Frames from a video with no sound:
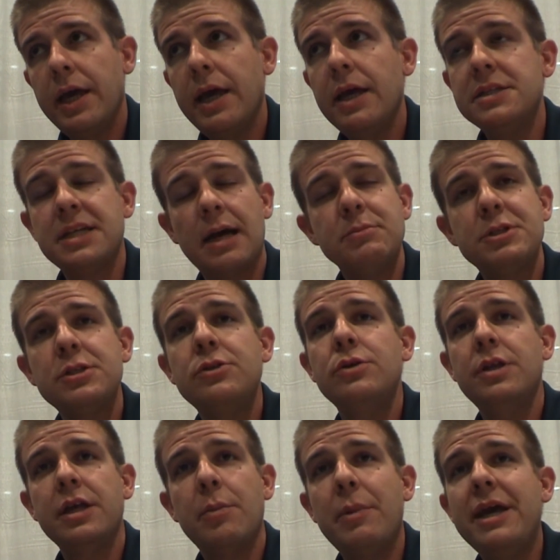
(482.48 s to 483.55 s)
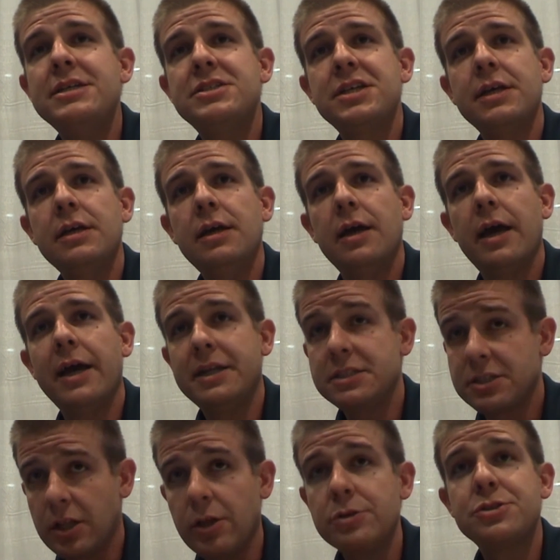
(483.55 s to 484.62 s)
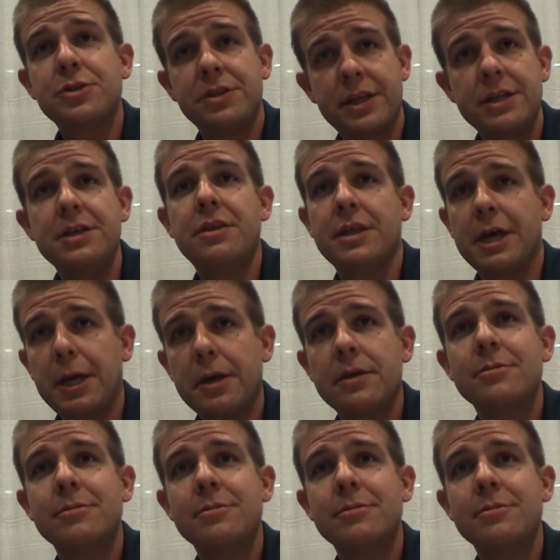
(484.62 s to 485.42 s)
It's absolutely amazing, and it's closer than you think.